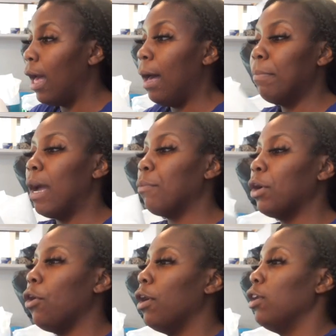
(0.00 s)
I'm not
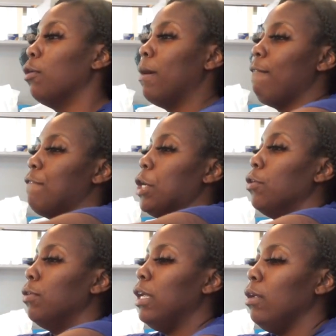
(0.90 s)
recording on my
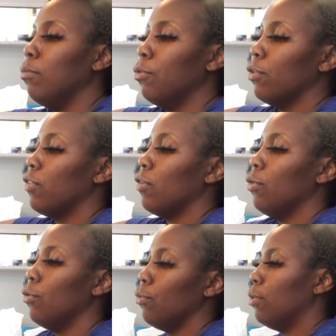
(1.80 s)
phone anymore,
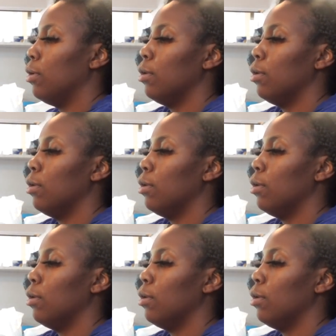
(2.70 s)
so